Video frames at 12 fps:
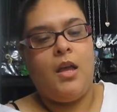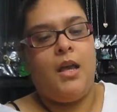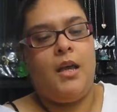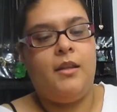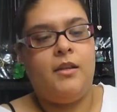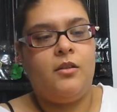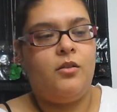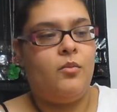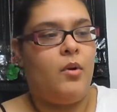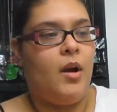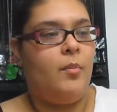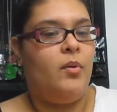And this is
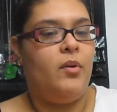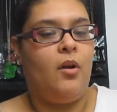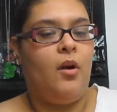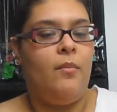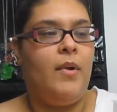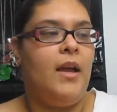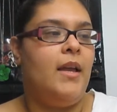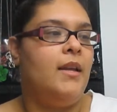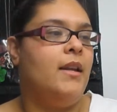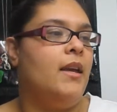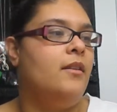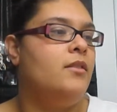where I put all my
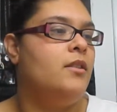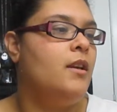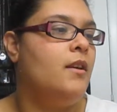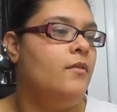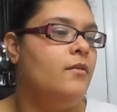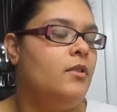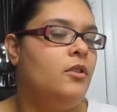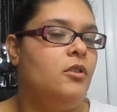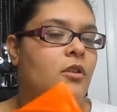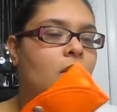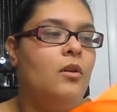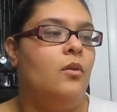nail stuff,
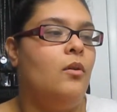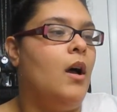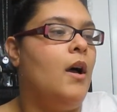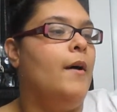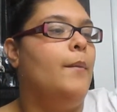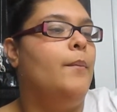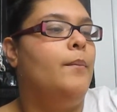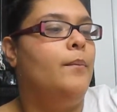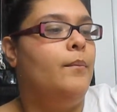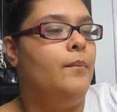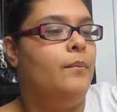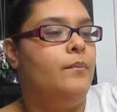so
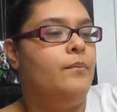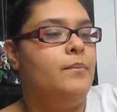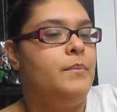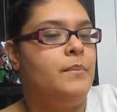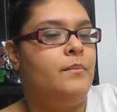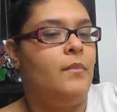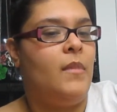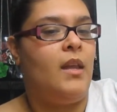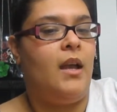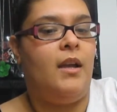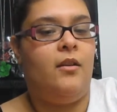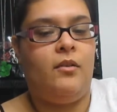
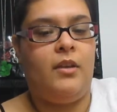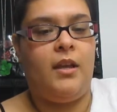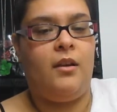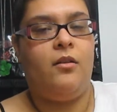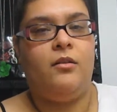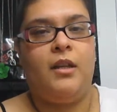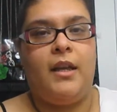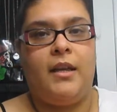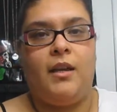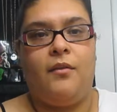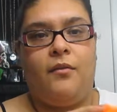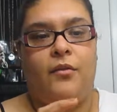I don't get all
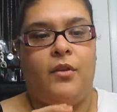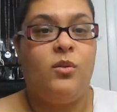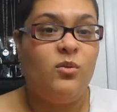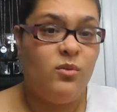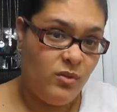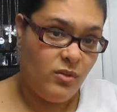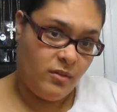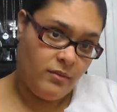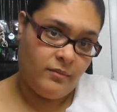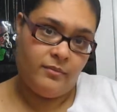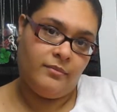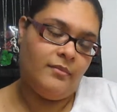like confused.
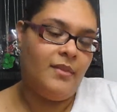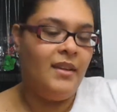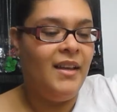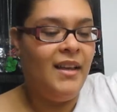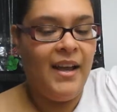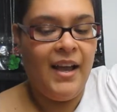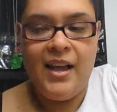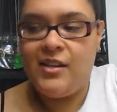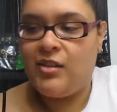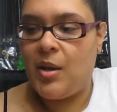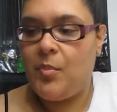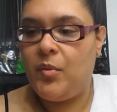
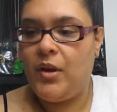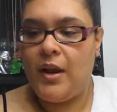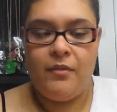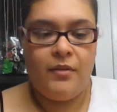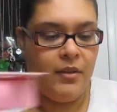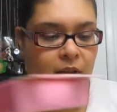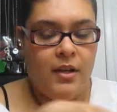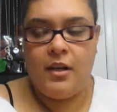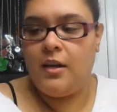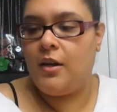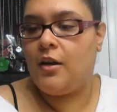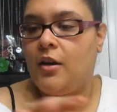So I put everything in
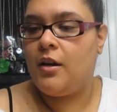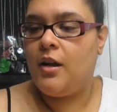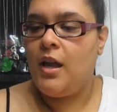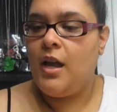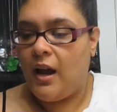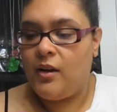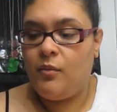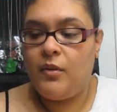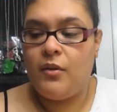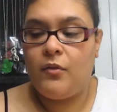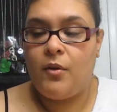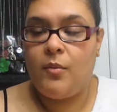here. I don't want
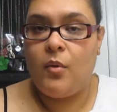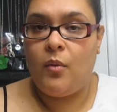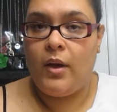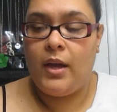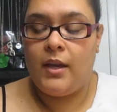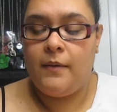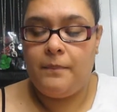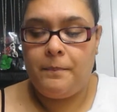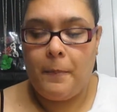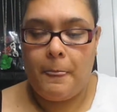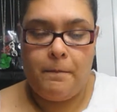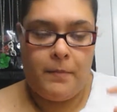to throw them away
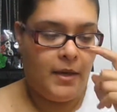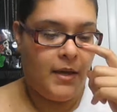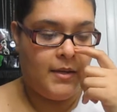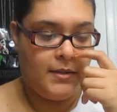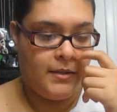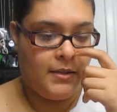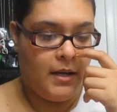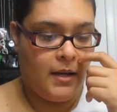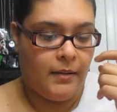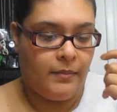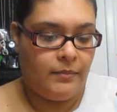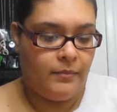because
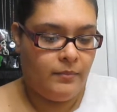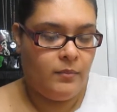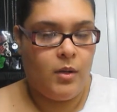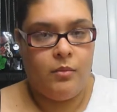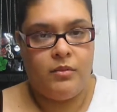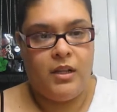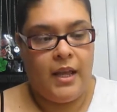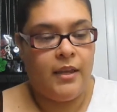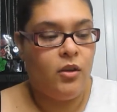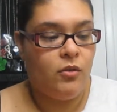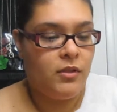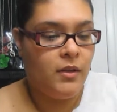I want to like
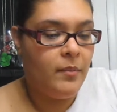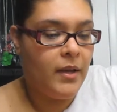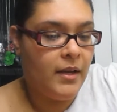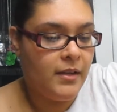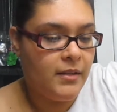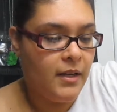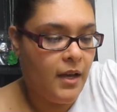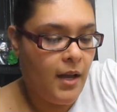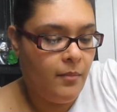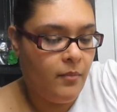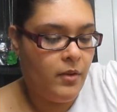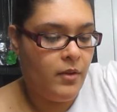use them, because they
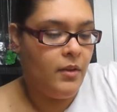come